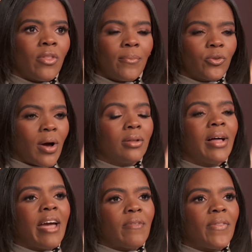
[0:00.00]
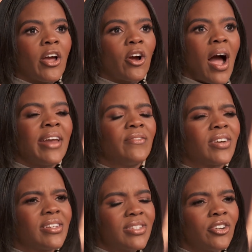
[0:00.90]
them throughout life, that they are kind of
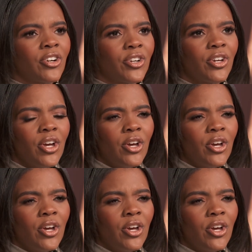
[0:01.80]
considered